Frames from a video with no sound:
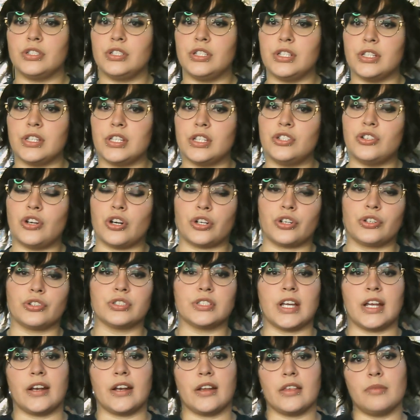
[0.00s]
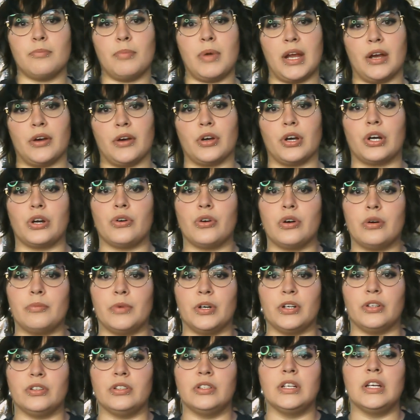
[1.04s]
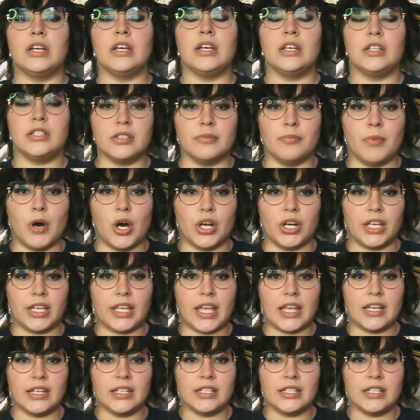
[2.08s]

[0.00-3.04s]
into the darker side of the paranormal, demonic